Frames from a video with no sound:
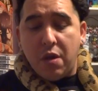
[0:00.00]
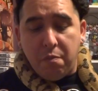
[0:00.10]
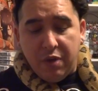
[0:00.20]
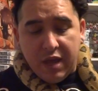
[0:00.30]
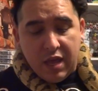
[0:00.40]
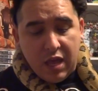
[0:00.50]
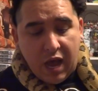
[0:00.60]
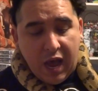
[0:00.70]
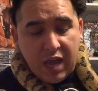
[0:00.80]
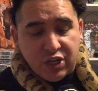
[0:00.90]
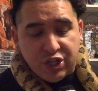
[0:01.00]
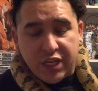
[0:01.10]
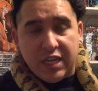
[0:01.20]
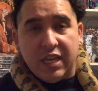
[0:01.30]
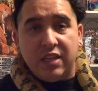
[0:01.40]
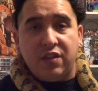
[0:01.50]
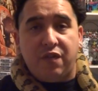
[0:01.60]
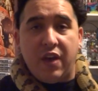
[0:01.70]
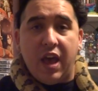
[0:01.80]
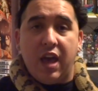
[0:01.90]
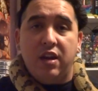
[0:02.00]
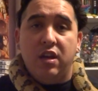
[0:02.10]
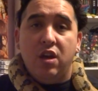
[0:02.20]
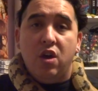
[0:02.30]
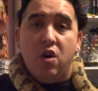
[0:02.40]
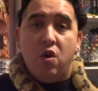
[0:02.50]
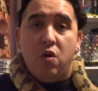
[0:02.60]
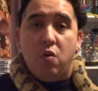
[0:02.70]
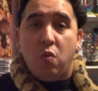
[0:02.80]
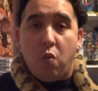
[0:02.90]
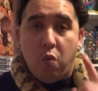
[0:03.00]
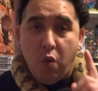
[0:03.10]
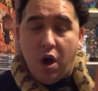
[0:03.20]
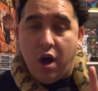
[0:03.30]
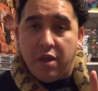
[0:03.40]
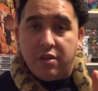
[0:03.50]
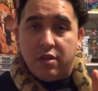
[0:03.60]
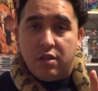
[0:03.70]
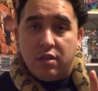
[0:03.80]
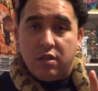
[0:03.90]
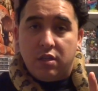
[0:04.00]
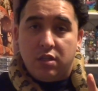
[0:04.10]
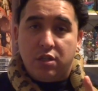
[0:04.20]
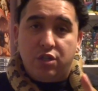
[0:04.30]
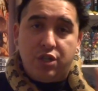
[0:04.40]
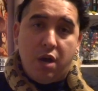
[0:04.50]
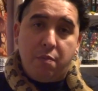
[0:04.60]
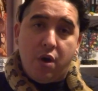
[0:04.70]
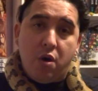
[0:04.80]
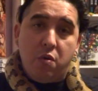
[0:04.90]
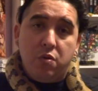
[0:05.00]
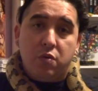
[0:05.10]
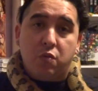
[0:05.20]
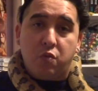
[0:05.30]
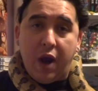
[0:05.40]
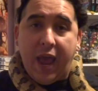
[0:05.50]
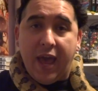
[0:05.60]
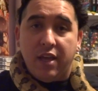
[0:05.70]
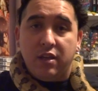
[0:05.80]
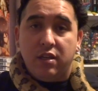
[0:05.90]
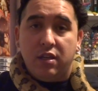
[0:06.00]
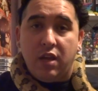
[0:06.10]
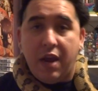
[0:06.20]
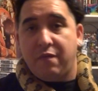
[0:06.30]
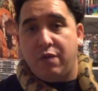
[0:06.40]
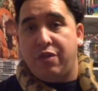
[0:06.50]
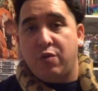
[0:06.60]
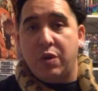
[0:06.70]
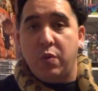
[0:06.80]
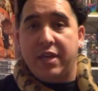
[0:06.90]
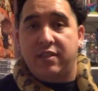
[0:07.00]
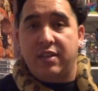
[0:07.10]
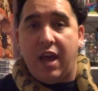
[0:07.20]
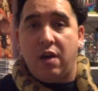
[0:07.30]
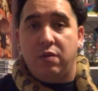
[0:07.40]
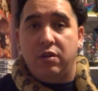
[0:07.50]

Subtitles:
But she gets fed 1 jumbo rat every 3 weeks now.